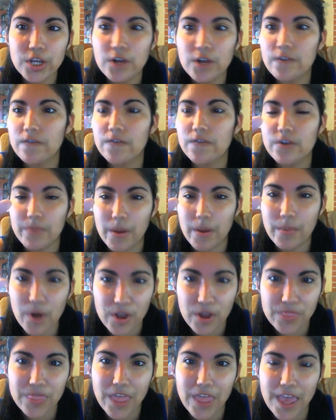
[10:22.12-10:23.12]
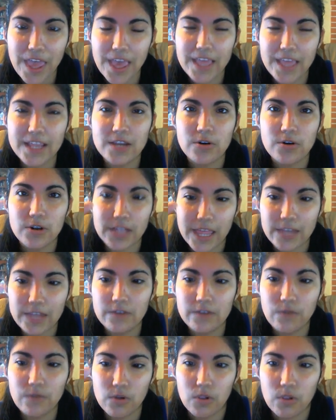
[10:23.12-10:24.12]
for my birthday in
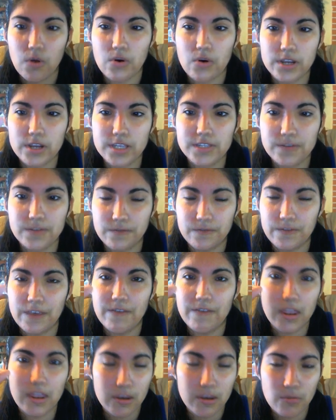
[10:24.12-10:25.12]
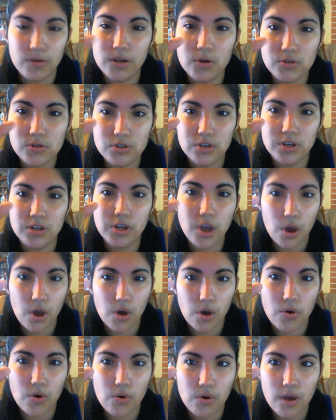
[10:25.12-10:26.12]
Orlando, Florida. So if anybody who's going to
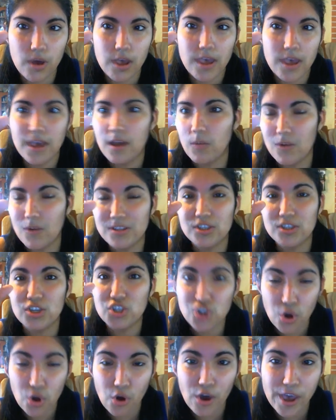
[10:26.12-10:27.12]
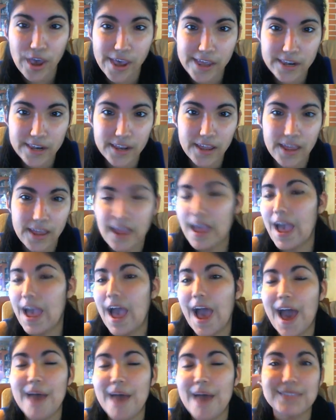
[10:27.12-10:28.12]
go and wants to join,
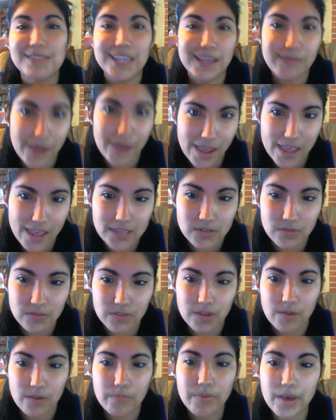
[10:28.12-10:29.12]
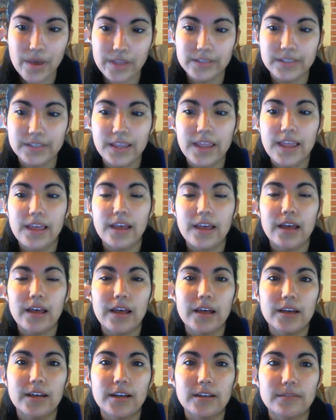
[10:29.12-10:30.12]
I'm taking my ass over there. But
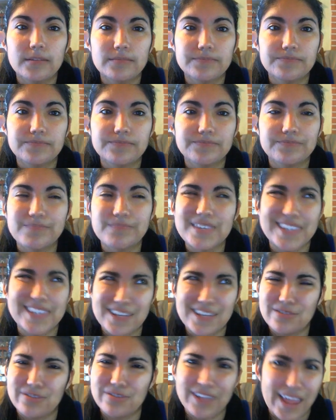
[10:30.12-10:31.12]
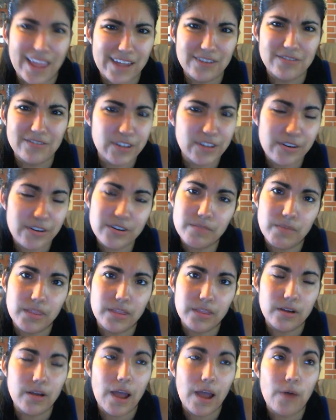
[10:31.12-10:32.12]
besides Orlando, because I've already been
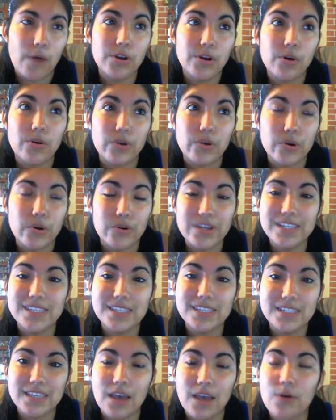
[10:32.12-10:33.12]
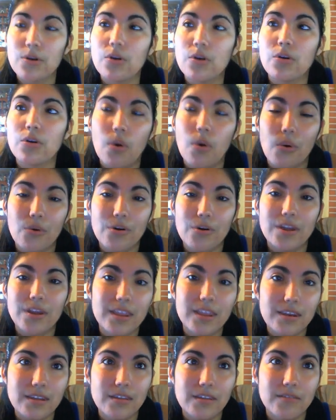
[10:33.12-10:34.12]
there. I want to go to Greece. I want to go to
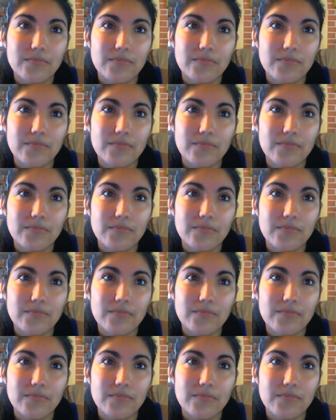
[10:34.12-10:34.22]
Oregon.